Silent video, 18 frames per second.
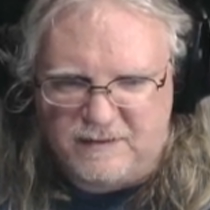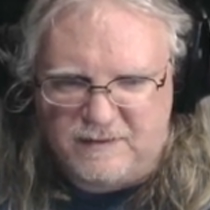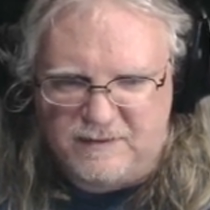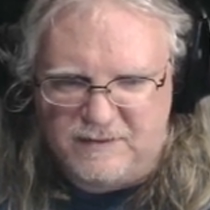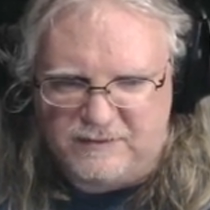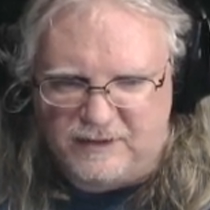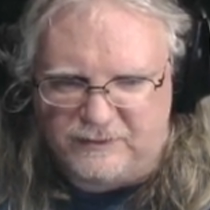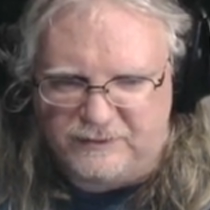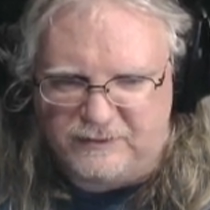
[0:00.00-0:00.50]

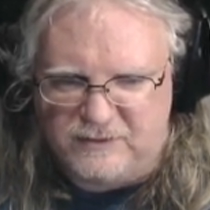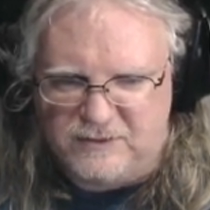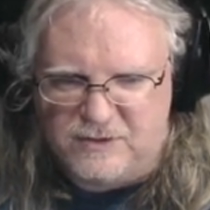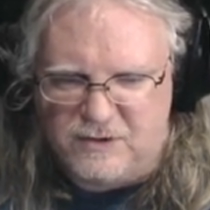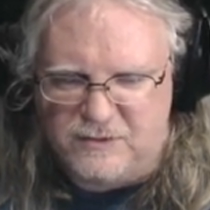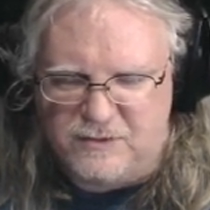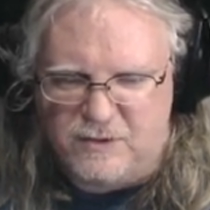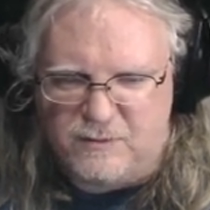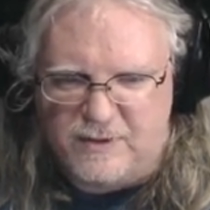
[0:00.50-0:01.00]
you
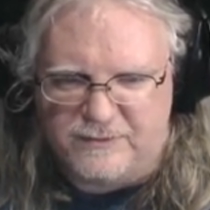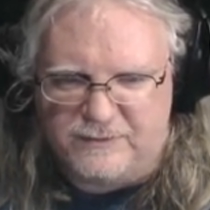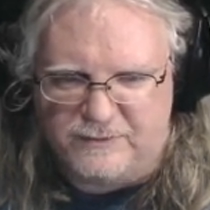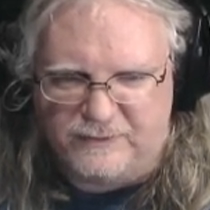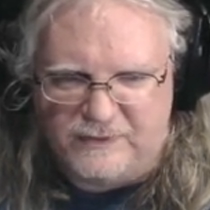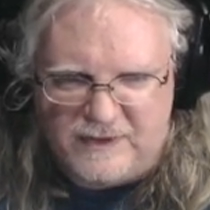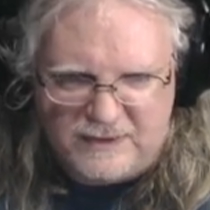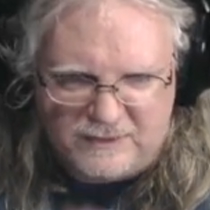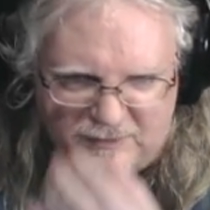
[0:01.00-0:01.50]
don't know whether
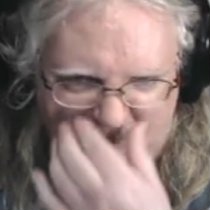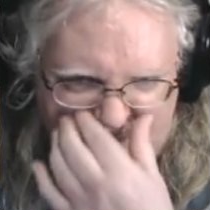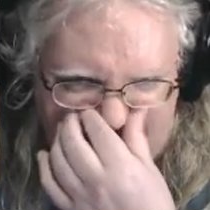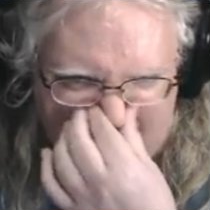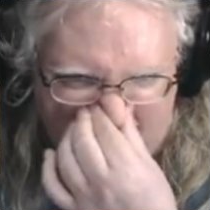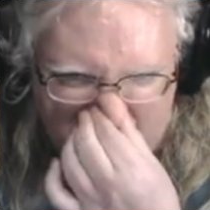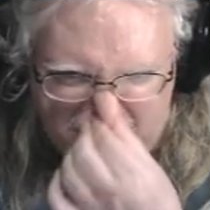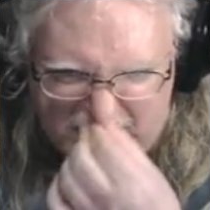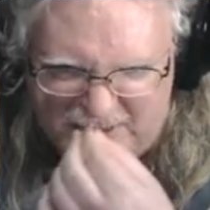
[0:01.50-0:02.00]
it's in or
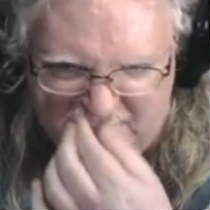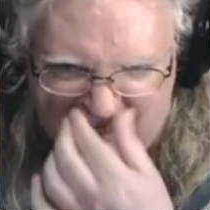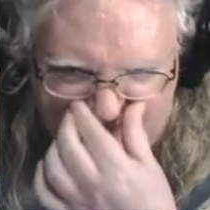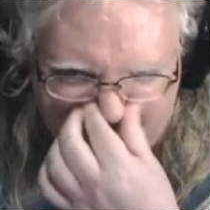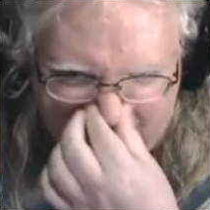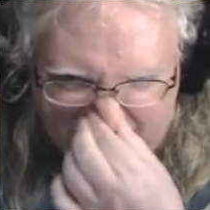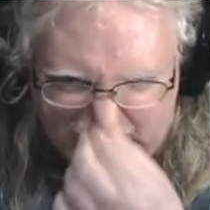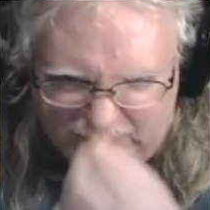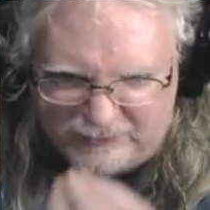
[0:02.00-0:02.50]
out, but you
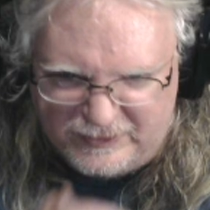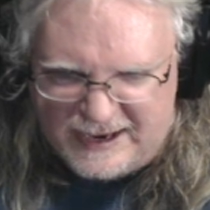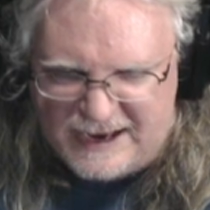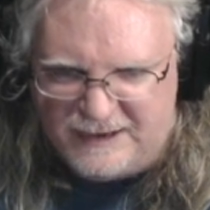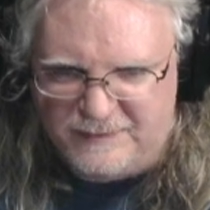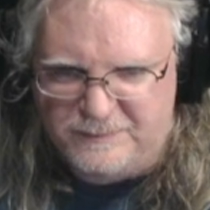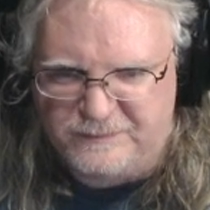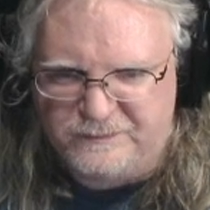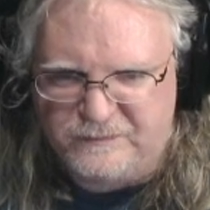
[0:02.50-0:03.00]
have to do
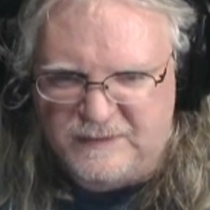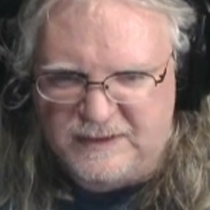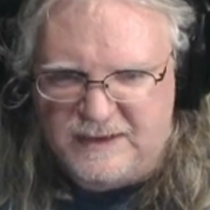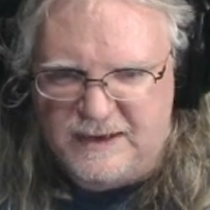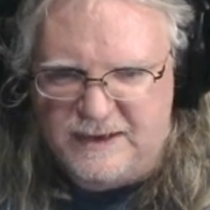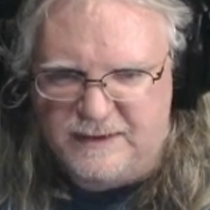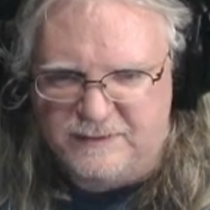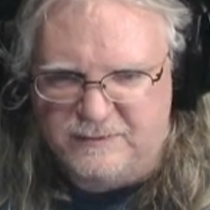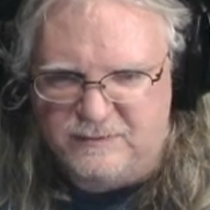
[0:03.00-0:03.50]
that.
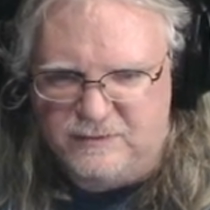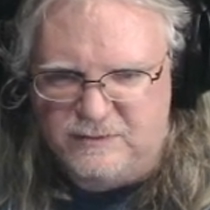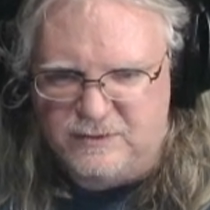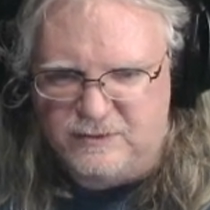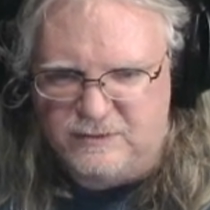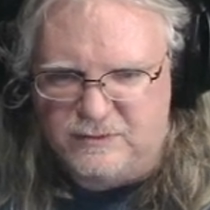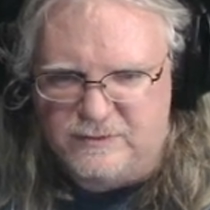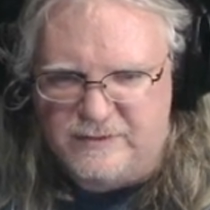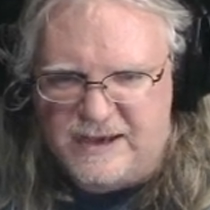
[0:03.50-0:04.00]
And you
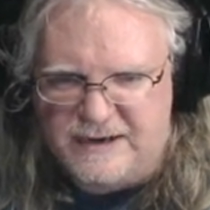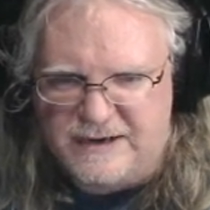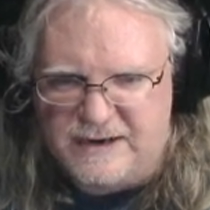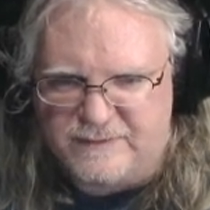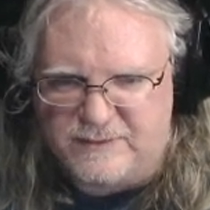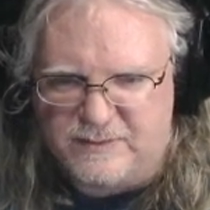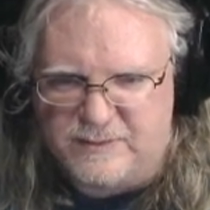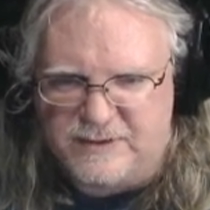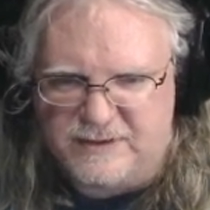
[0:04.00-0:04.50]
can do that
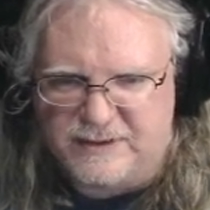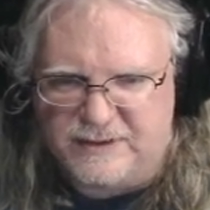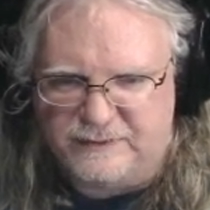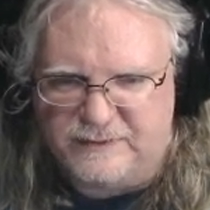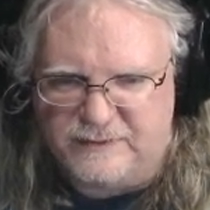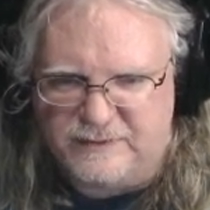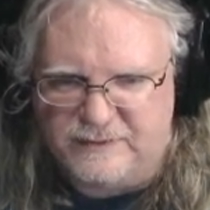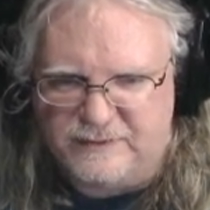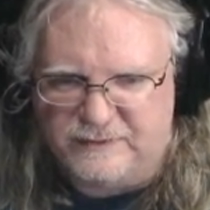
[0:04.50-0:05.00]
everywhere
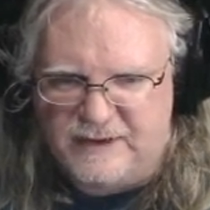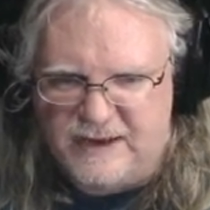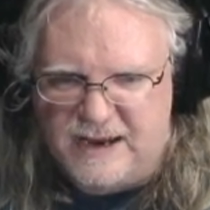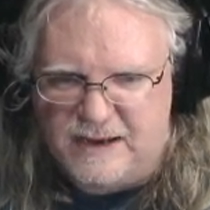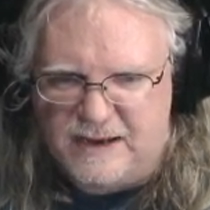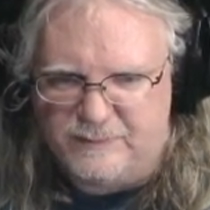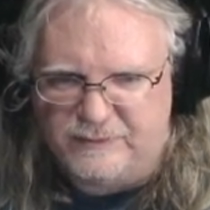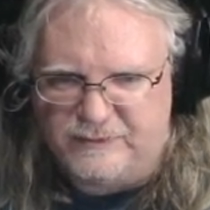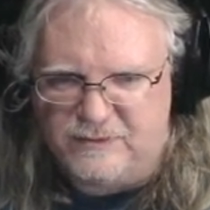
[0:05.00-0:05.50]
next to these
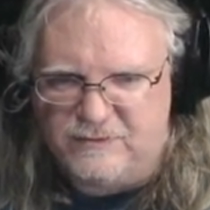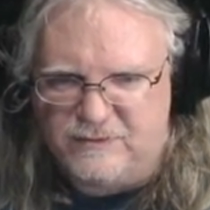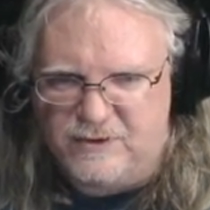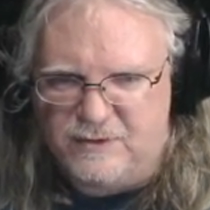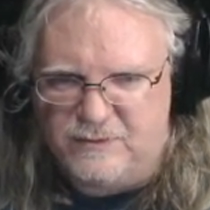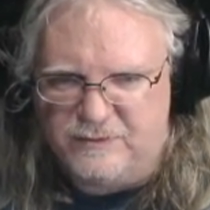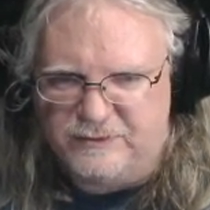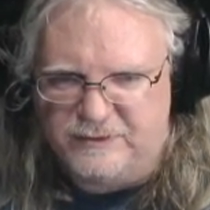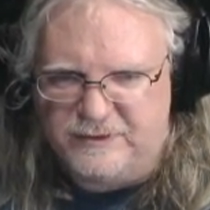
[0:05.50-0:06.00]
gaps. You
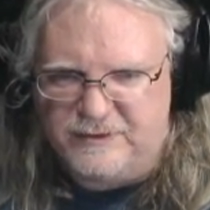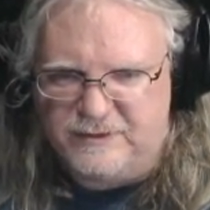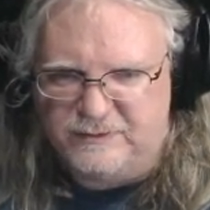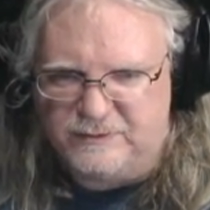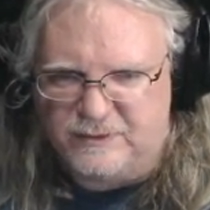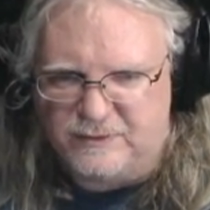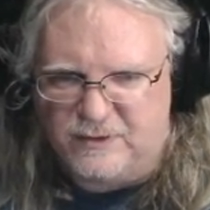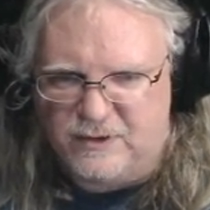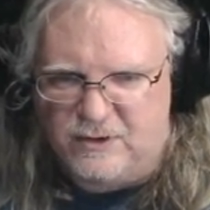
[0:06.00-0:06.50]
know that
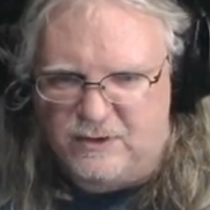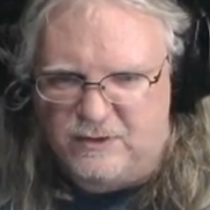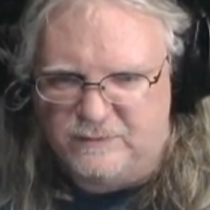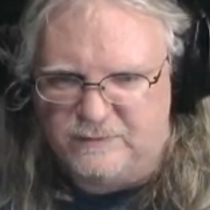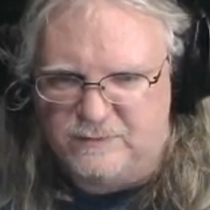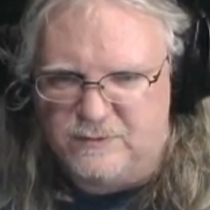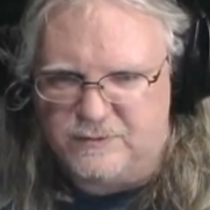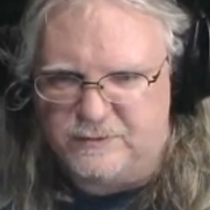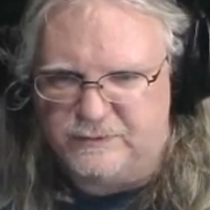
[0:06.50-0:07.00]
these are all
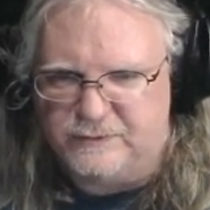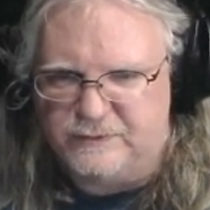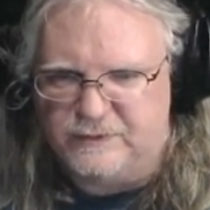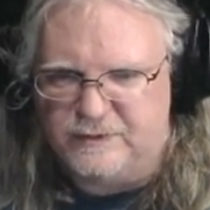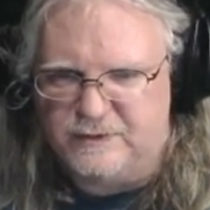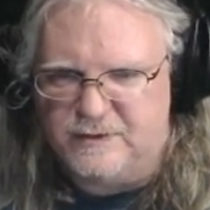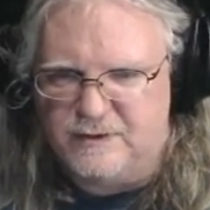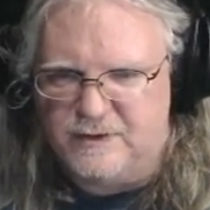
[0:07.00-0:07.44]
forced.